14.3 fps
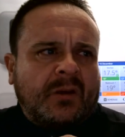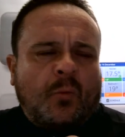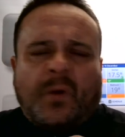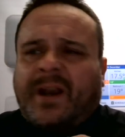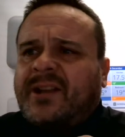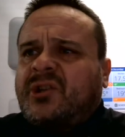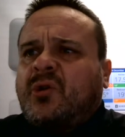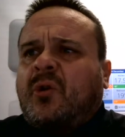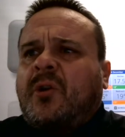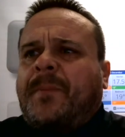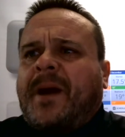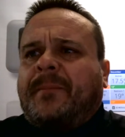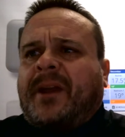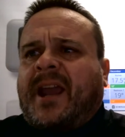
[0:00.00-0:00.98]
We'll then talk
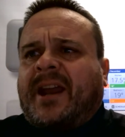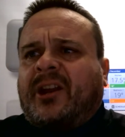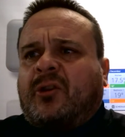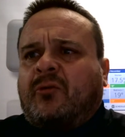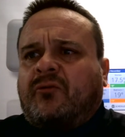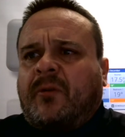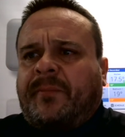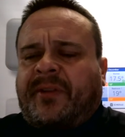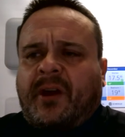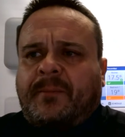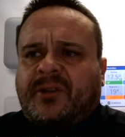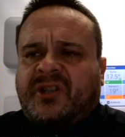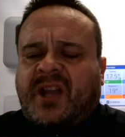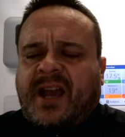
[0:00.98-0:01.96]
about mechanical room
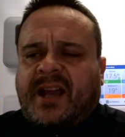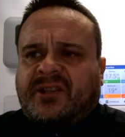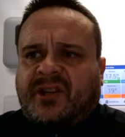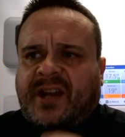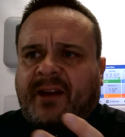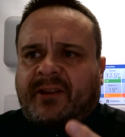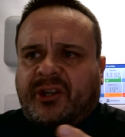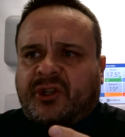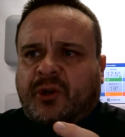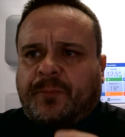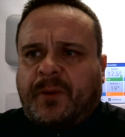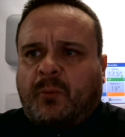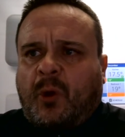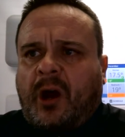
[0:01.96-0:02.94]
thermostats and how they
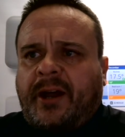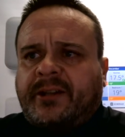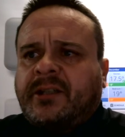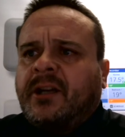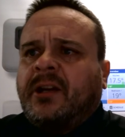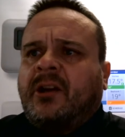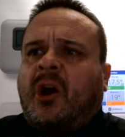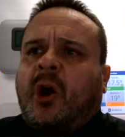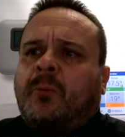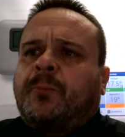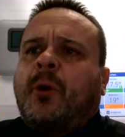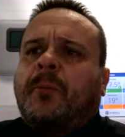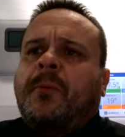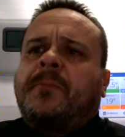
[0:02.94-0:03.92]
should be wired. I'll
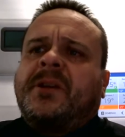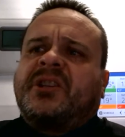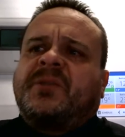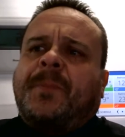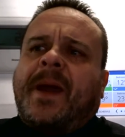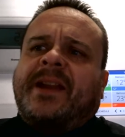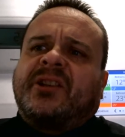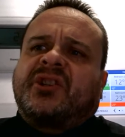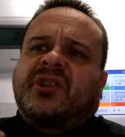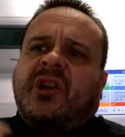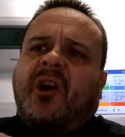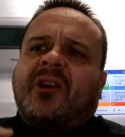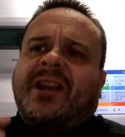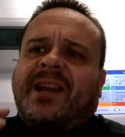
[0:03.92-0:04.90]
probably spend
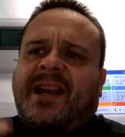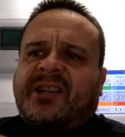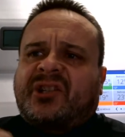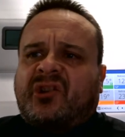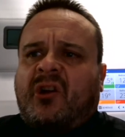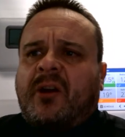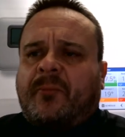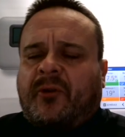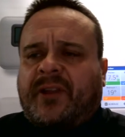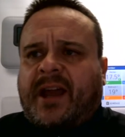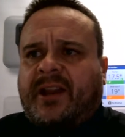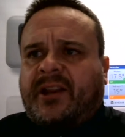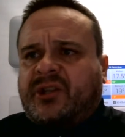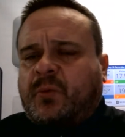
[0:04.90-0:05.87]
slightly less time on
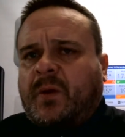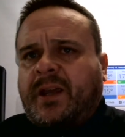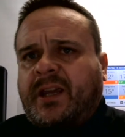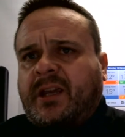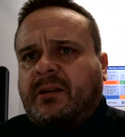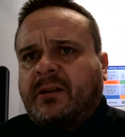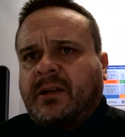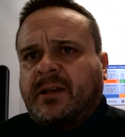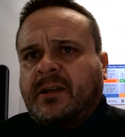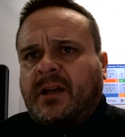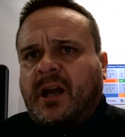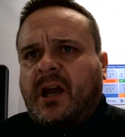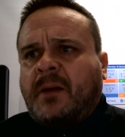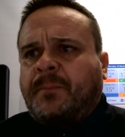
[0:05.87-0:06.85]
that this week
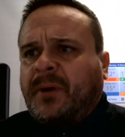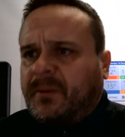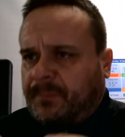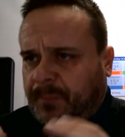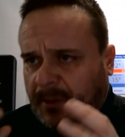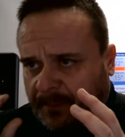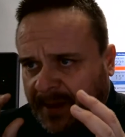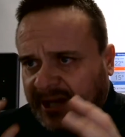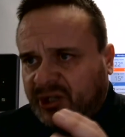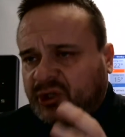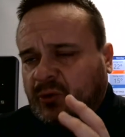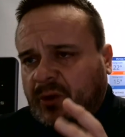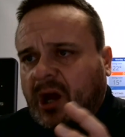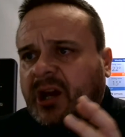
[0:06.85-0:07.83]
uh, but but make
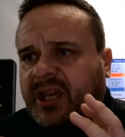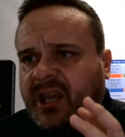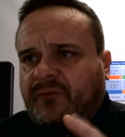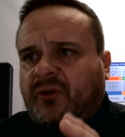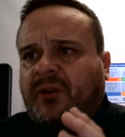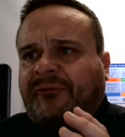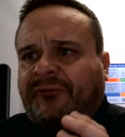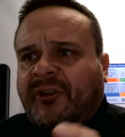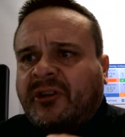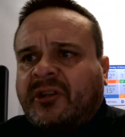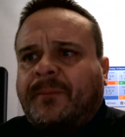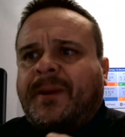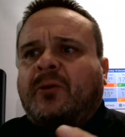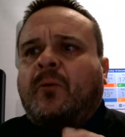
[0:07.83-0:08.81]
sure that I give you the
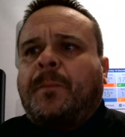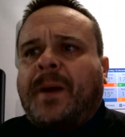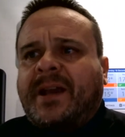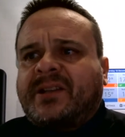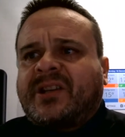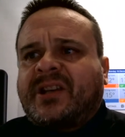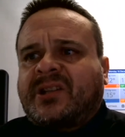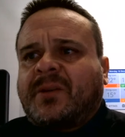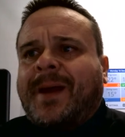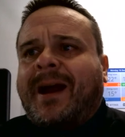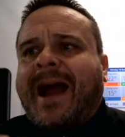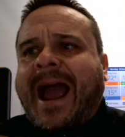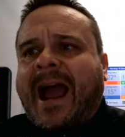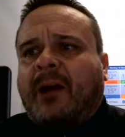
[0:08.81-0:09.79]
fundamental basics
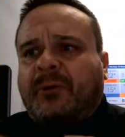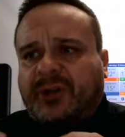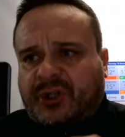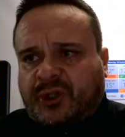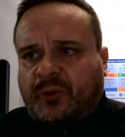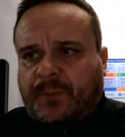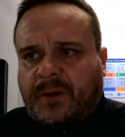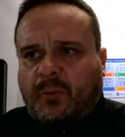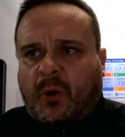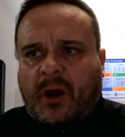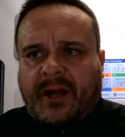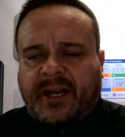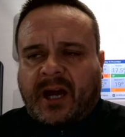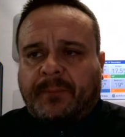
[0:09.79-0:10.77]
about how it should be
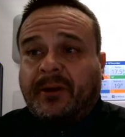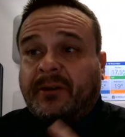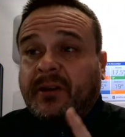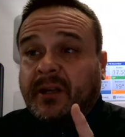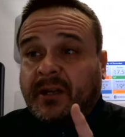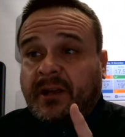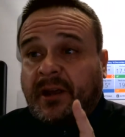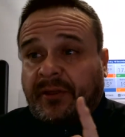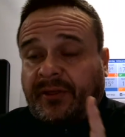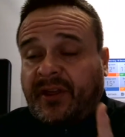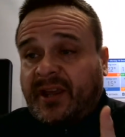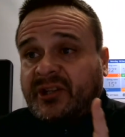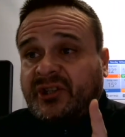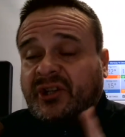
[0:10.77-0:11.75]
wired up and
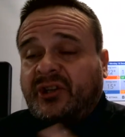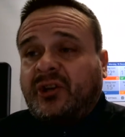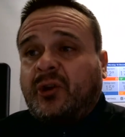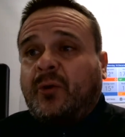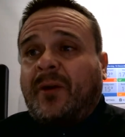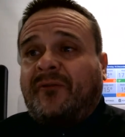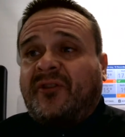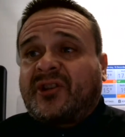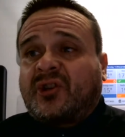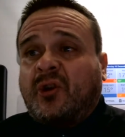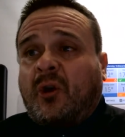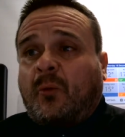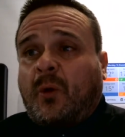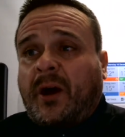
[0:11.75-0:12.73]
things to do if it's
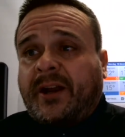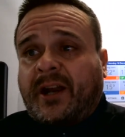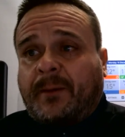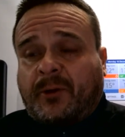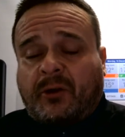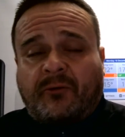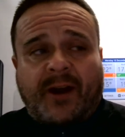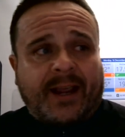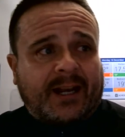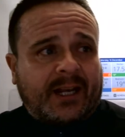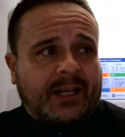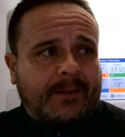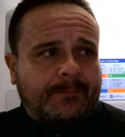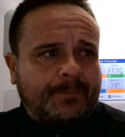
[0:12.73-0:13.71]
not wired up
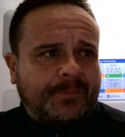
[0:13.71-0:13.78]
correctly.